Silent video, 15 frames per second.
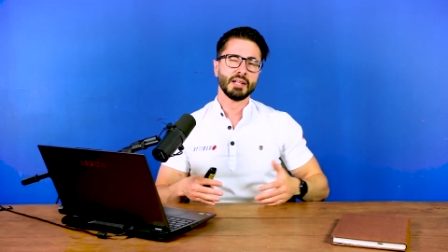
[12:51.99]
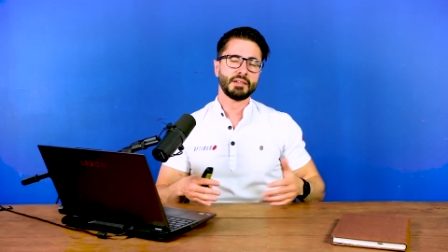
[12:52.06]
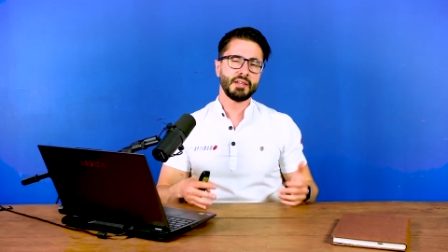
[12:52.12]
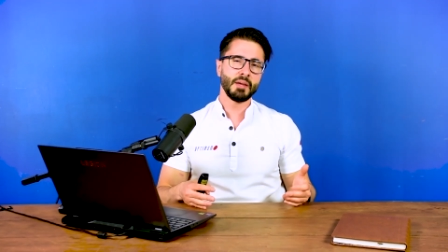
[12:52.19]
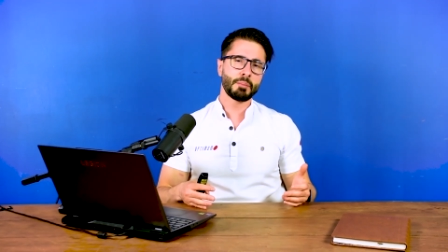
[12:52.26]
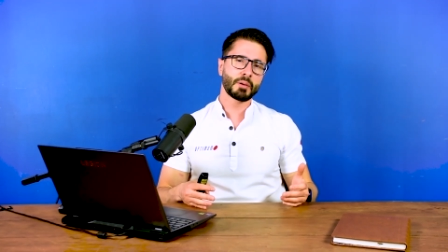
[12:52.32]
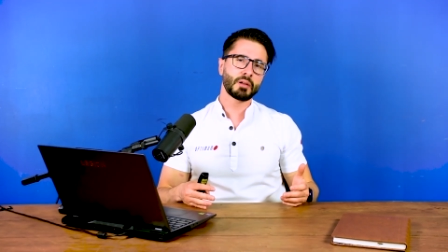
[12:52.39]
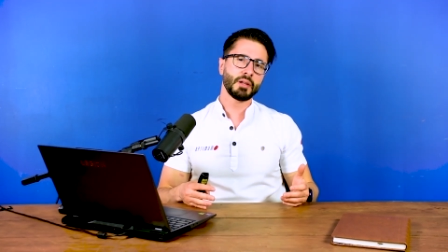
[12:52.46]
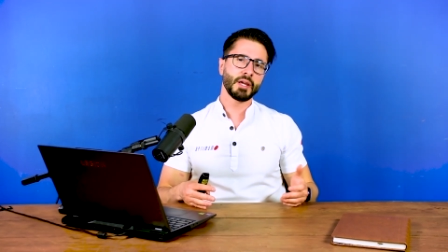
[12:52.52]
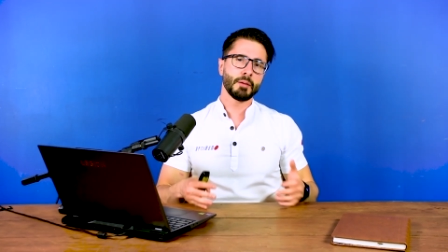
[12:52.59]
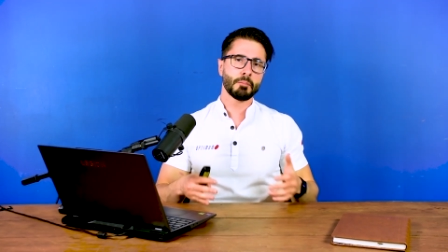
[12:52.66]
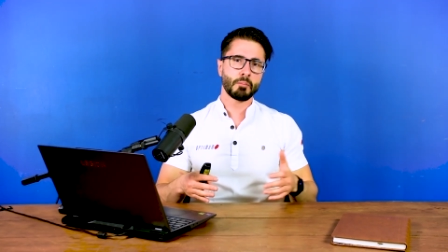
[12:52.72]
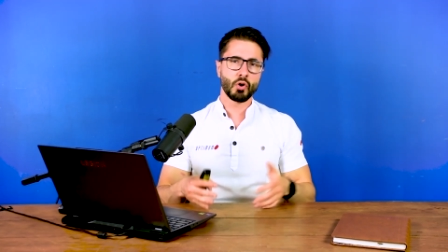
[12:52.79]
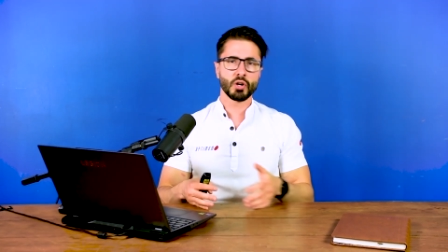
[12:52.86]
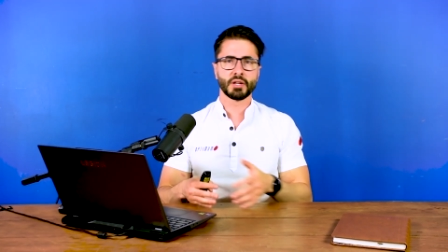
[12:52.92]
Typically,
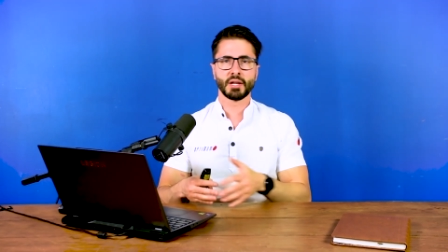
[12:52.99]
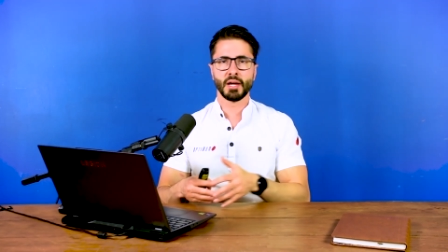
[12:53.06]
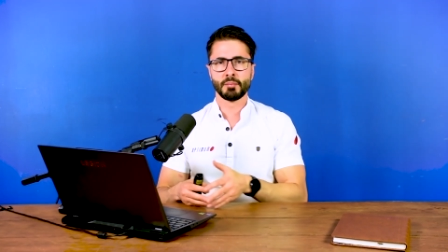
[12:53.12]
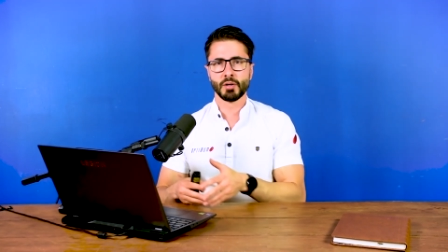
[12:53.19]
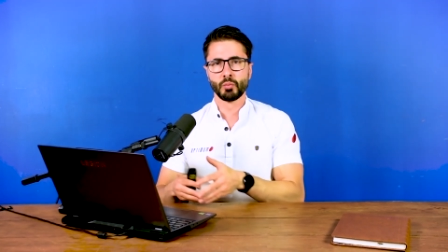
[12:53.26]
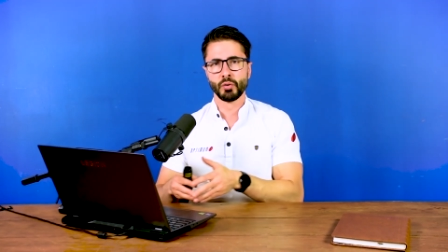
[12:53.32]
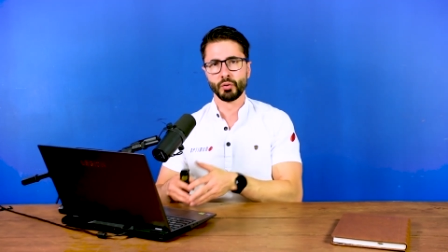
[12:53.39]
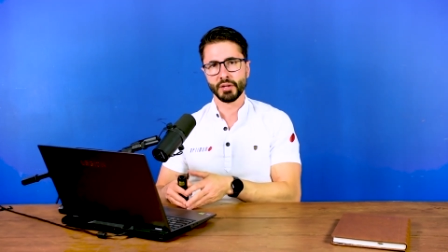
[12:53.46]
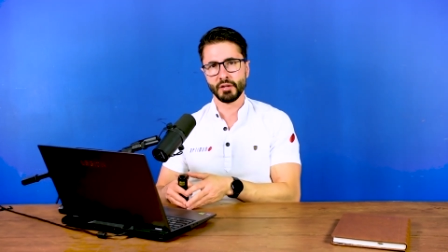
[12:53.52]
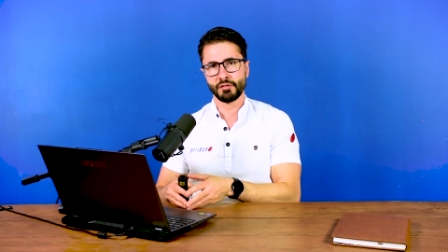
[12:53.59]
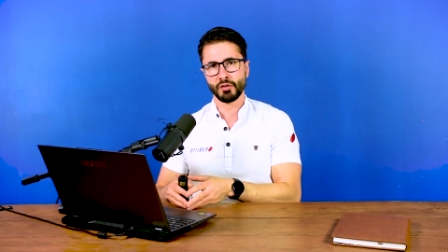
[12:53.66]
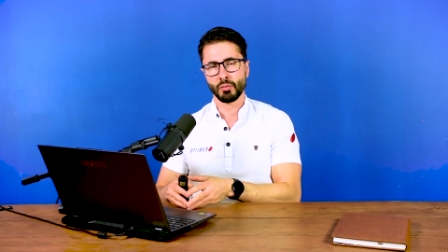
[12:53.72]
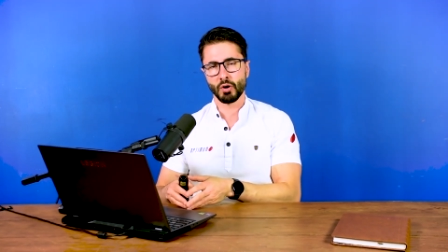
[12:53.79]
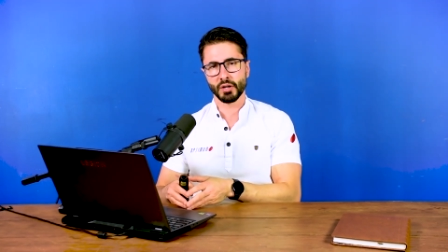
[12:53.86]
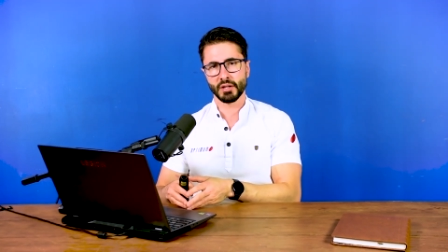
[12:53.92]
more camber will give
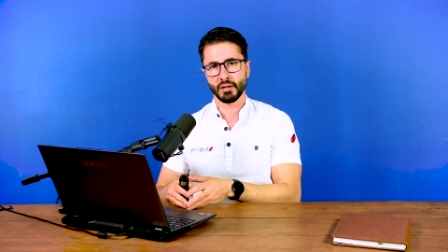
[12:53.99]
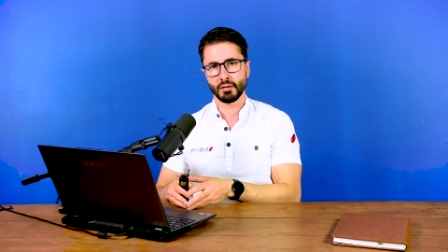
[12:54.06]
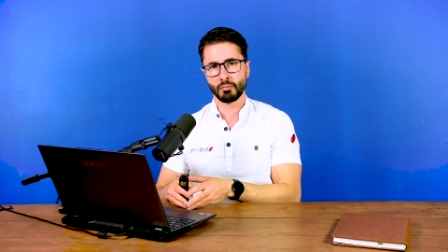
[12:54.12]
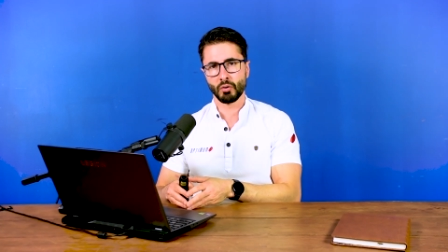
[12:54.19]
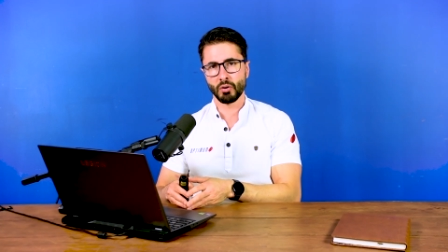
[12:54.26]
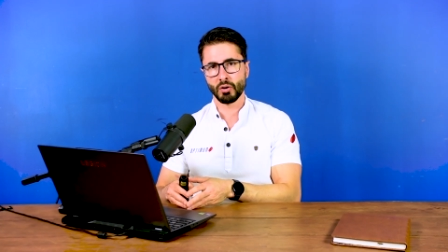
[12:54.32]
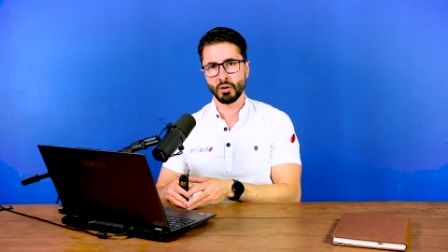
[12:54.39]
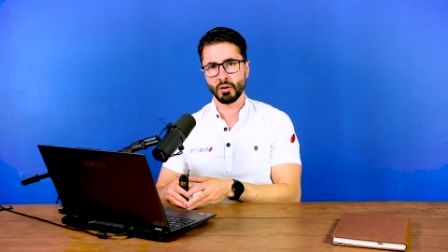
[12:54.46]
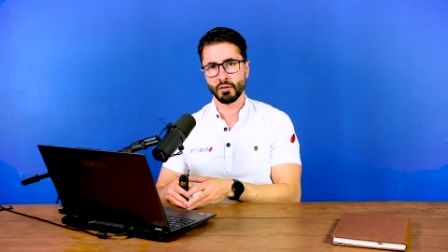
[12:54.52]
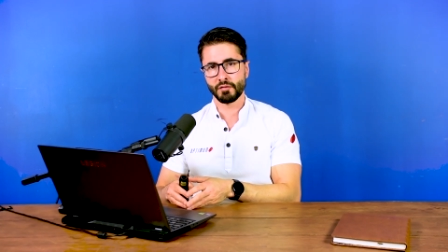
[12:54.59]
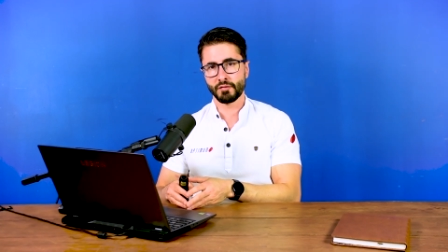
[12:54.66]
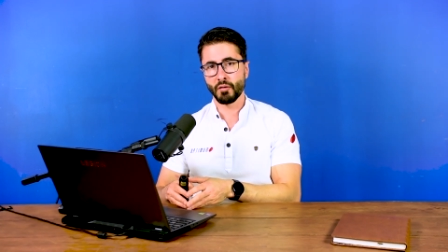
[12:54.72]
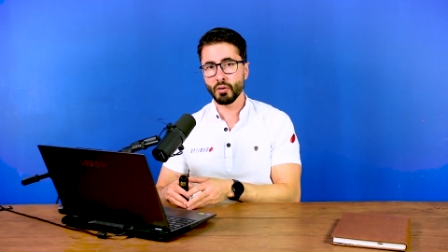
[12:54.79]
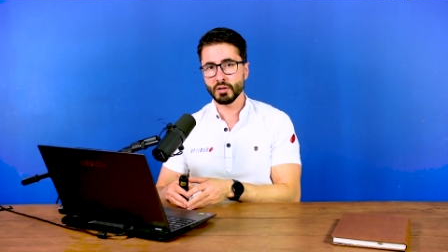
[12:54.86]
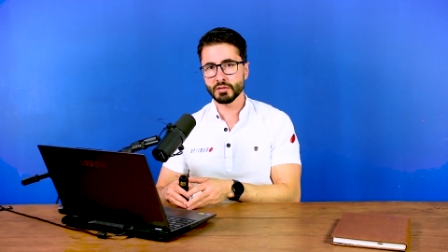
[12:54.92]
you more, more
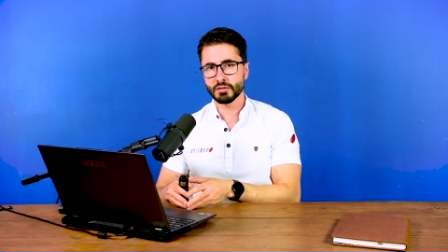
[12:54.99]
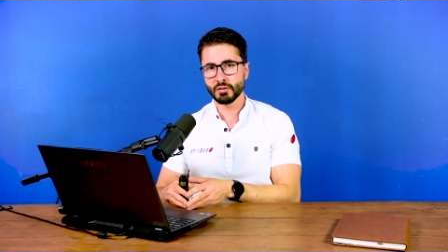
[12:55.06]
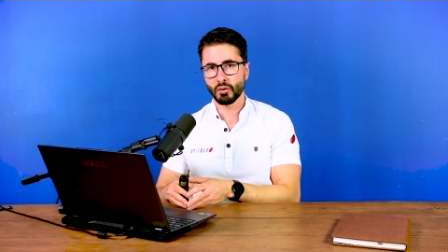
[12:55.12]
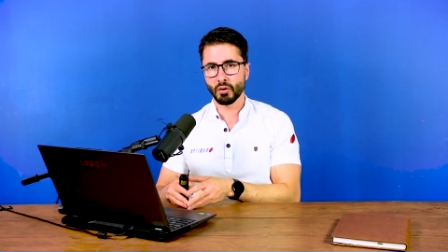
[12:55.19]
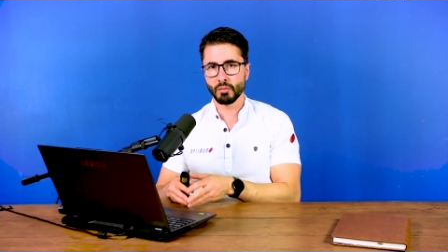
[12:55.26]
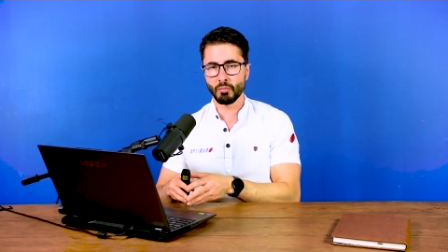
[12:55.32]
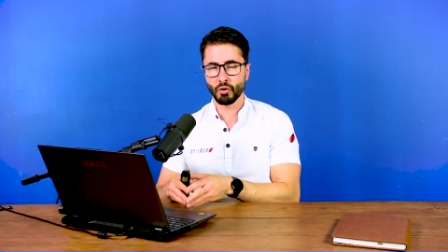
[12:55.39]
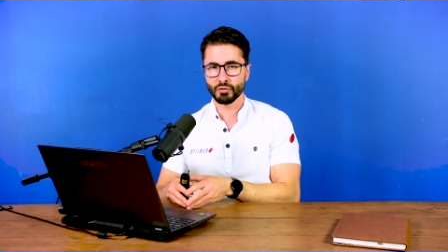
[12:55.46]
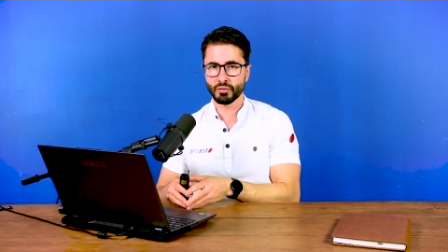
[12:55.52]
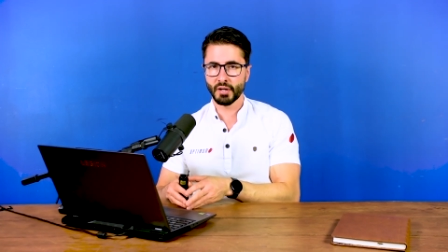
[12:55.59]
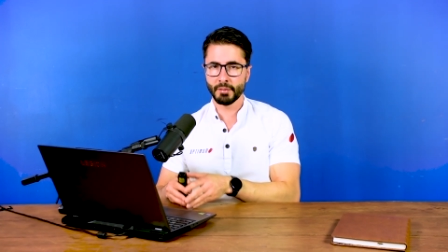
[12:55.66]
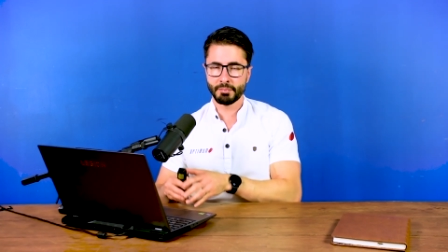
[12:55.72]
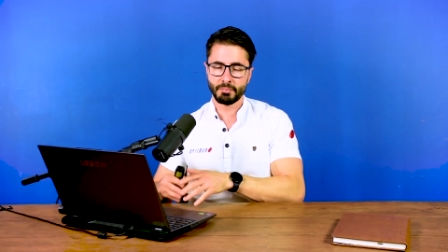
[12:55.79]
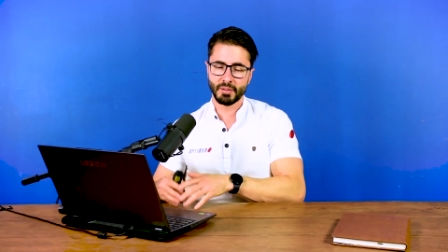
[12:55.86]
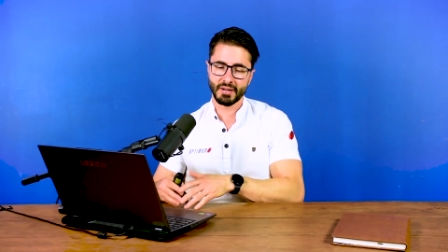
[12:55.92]
force or more
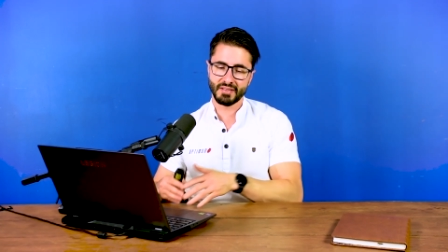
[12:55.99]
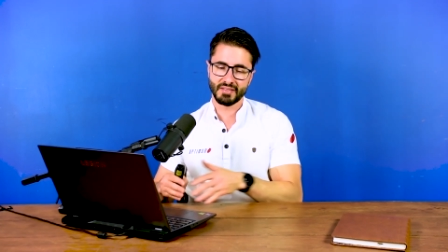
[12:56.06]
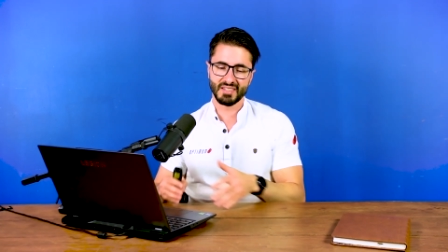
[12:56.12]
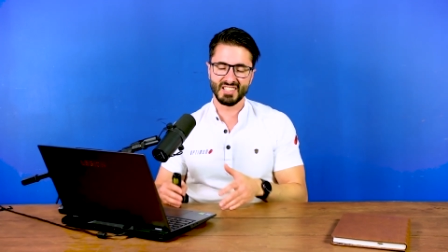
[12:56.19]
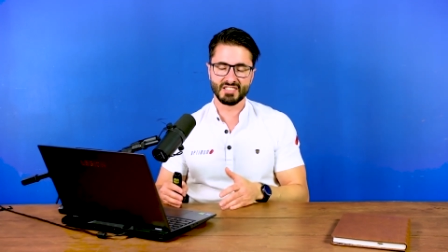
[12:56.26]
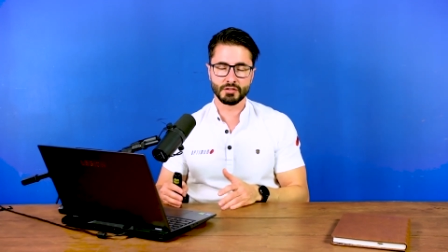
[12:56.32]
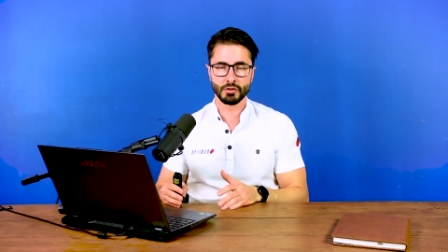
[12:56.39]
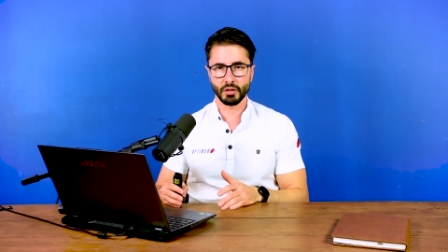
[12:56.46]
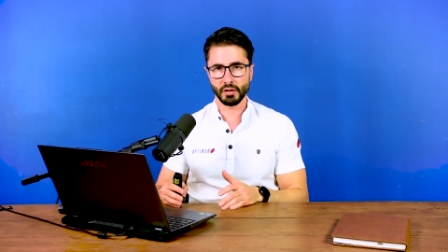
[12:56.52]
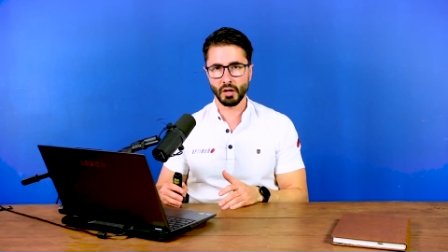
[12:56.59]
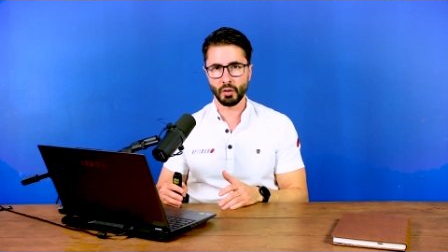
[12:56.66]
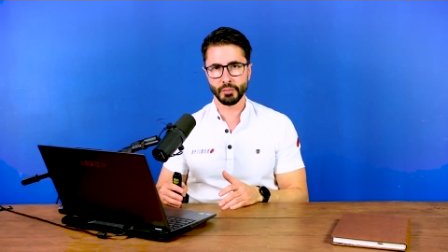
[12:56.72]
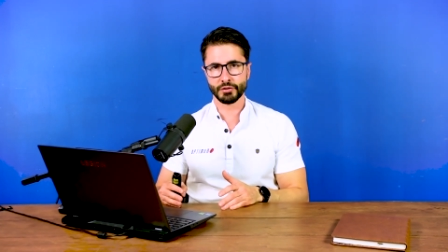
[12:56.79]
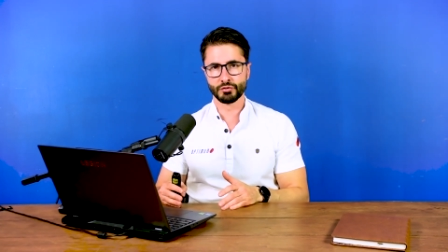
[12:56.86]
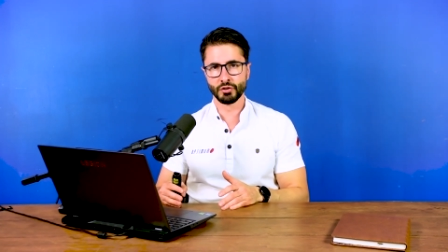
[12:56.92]
grip, but it's not
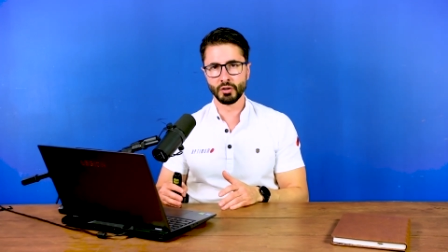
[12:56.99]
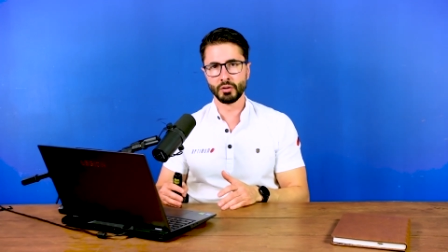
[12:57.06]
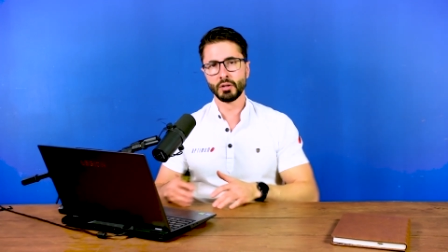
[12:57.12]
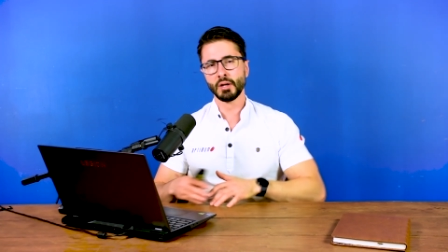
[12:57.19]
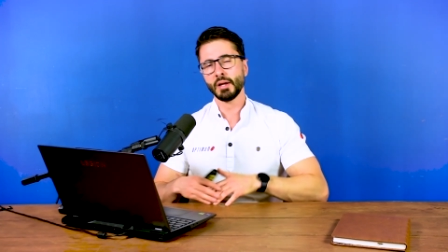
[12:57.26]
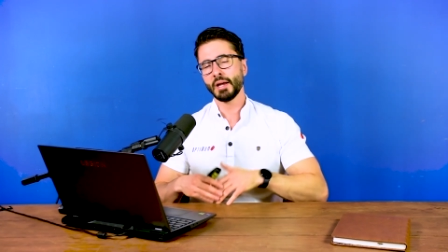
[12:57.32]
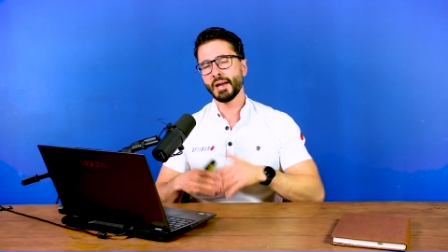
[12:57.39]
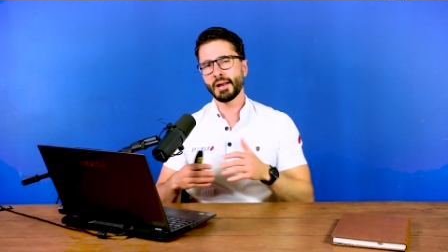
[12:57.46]
always true.